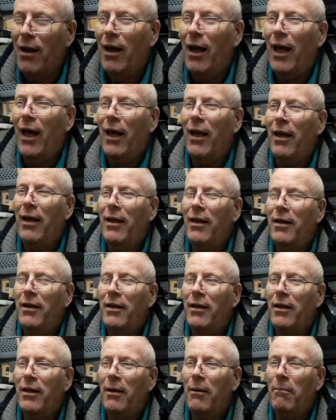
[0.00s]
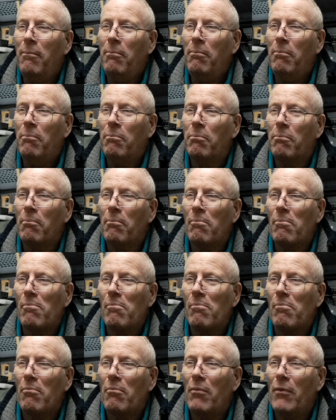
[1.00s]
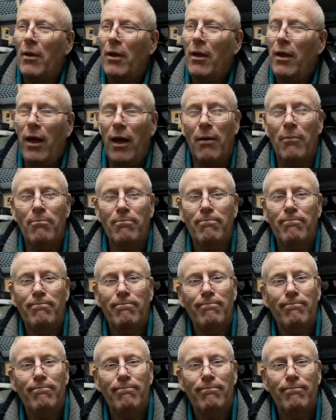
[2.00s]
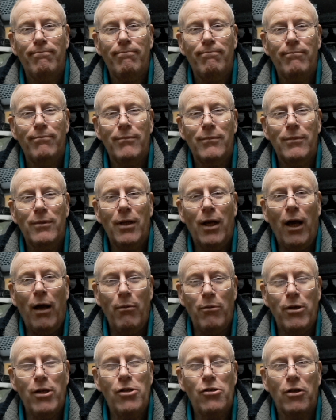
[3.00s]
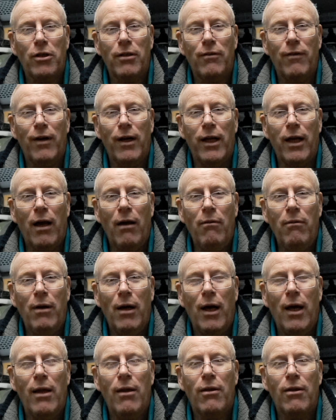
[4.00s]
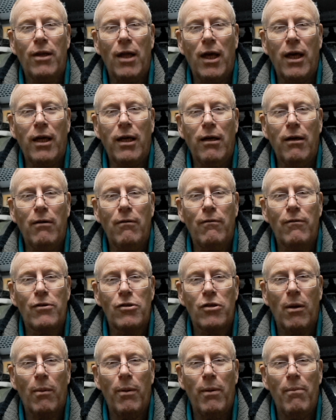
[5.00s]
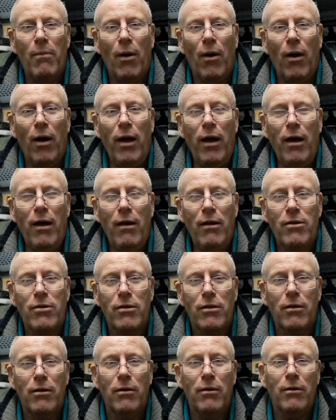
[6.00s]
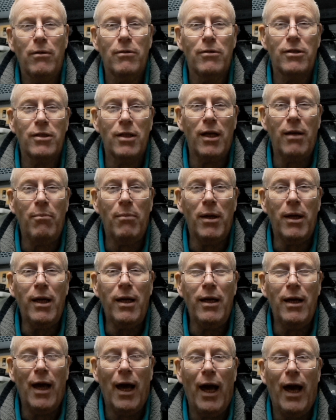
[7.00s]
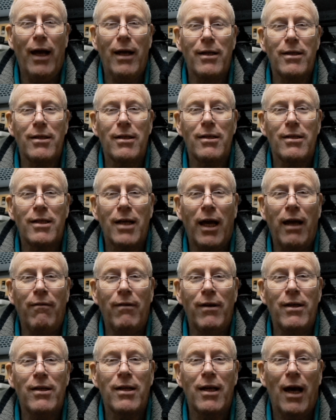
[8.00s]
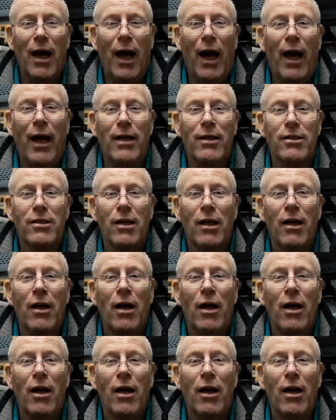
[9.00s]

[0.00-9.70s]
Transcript: And yeah, I hope you enjoyed the video, and thank you for stopping by to see me at David at